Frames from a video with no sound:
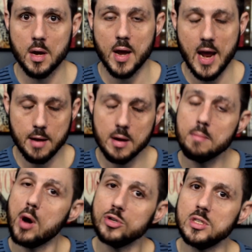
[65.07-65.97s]
And in
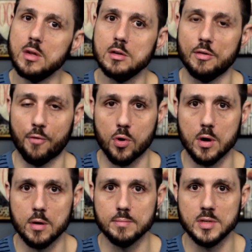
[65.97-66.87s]
most of those
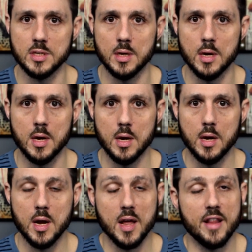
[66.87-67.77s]
forums,
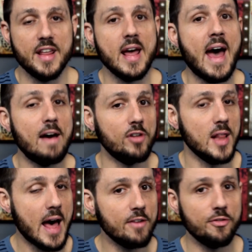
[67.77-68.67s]
they have a
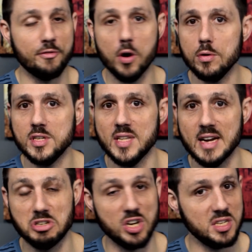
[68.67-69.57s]
lot of folks that
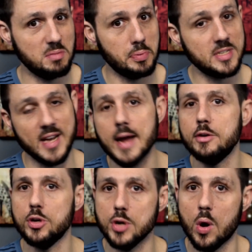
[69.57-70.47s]
just pretend
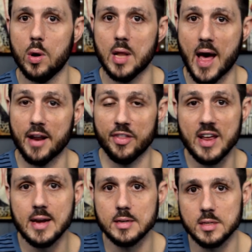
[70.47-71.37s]
to know a lot of
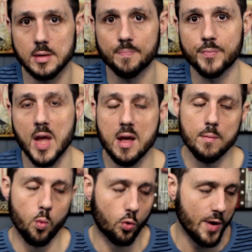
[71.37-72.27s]
things.
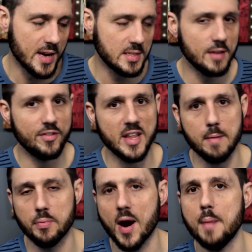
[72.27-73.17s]
Granted, they
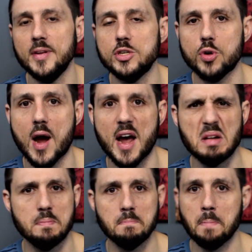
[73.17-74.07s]
probably tried
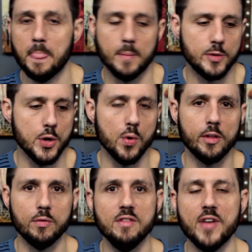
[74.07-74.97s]
2 or
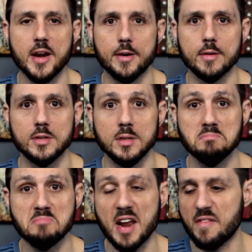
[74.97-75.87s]
3 vendors
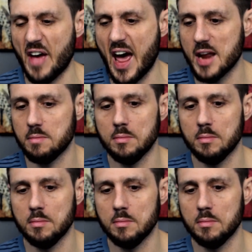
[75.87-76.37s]
and have had